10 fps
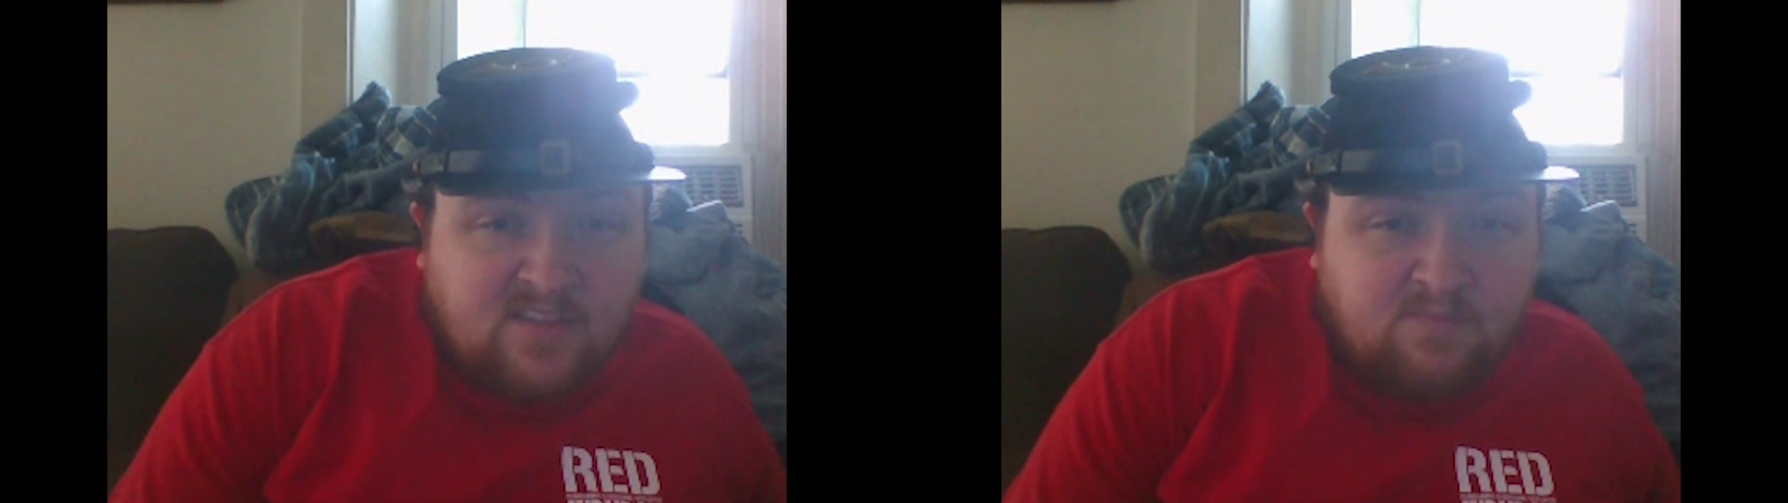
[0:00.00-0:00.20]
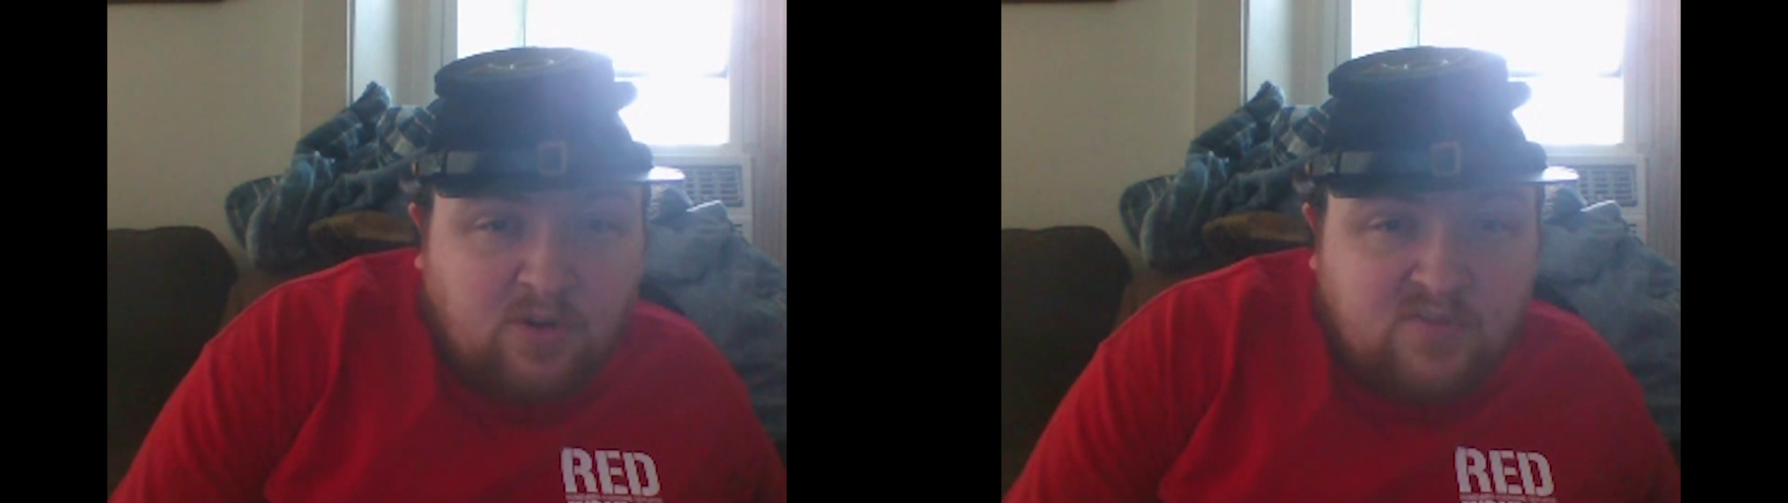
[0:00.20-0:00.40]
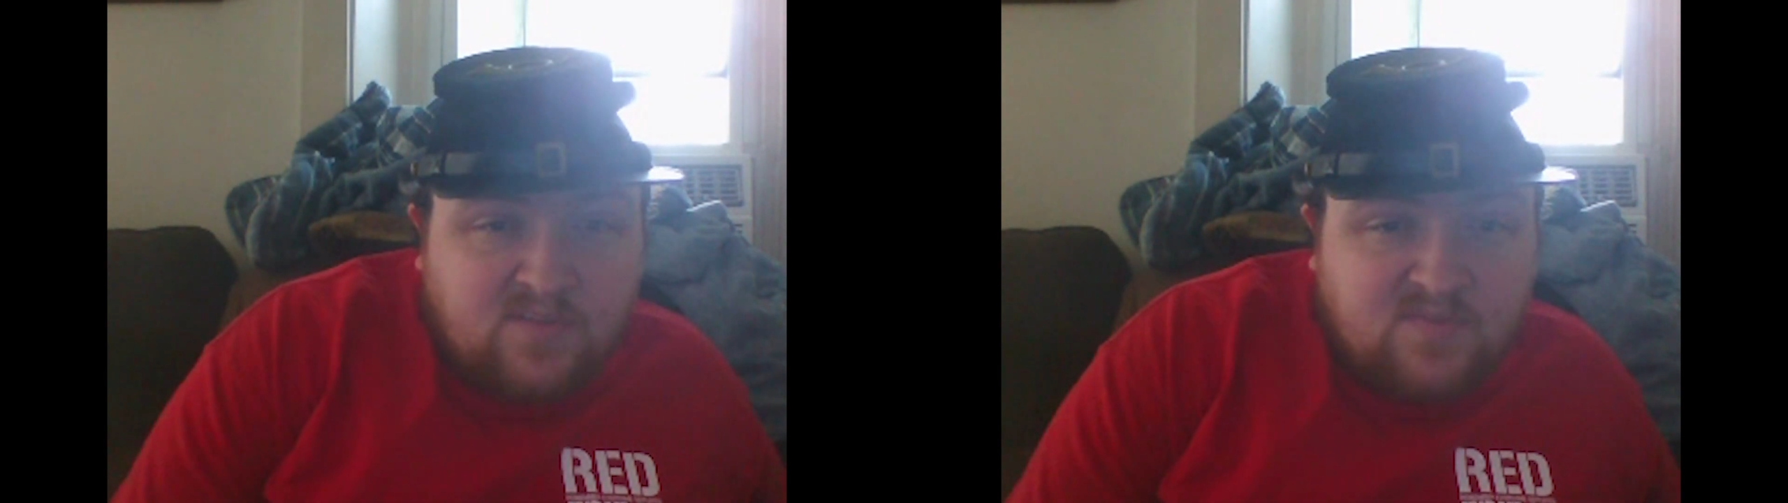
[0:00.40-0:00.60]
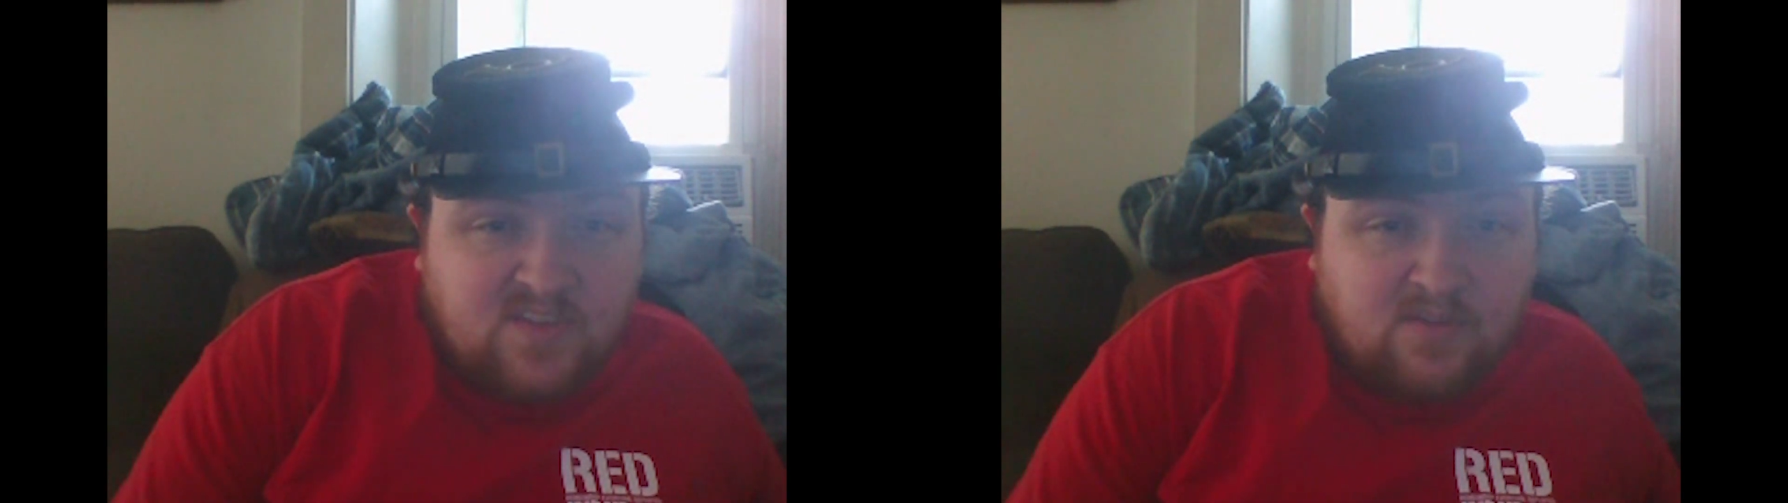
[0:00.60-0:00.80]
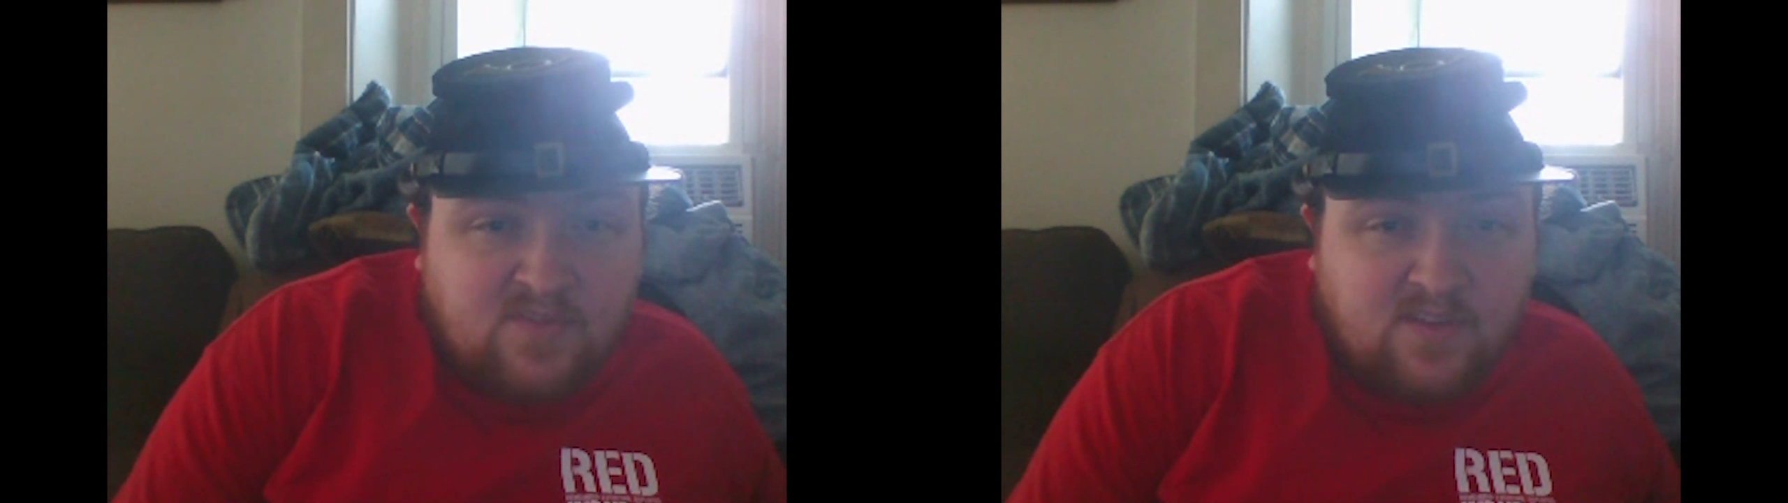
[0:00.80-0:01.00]
exposed
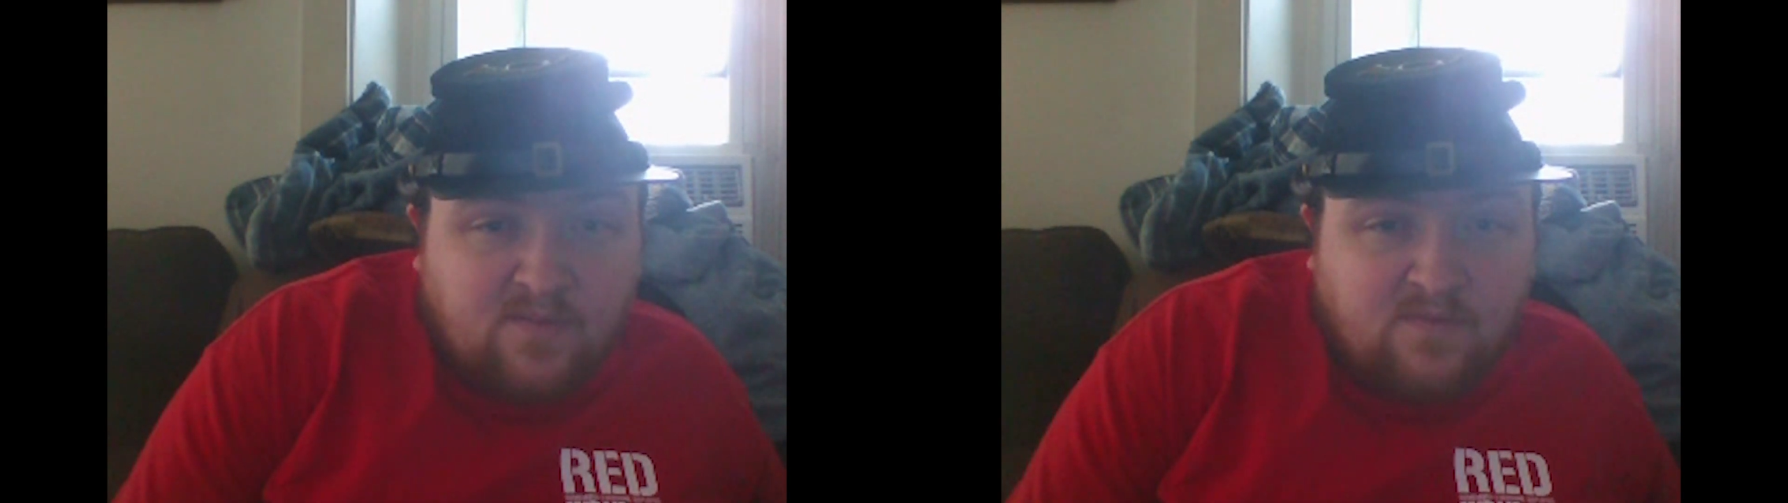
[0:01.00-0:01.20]
himself to the